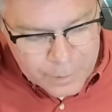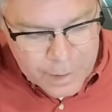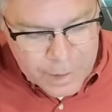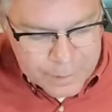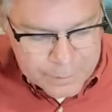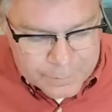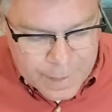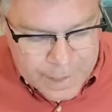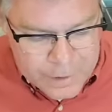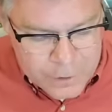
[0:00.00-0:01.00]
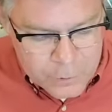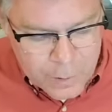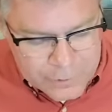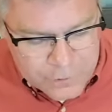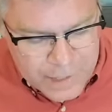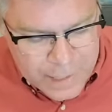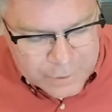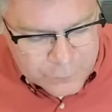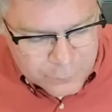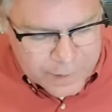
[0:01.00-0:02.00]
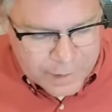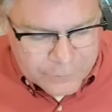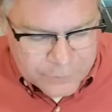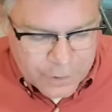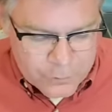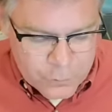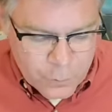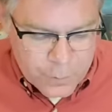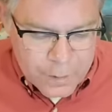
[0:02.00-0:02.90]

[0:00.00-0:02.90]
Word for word: Uh, AUAG83 asks this: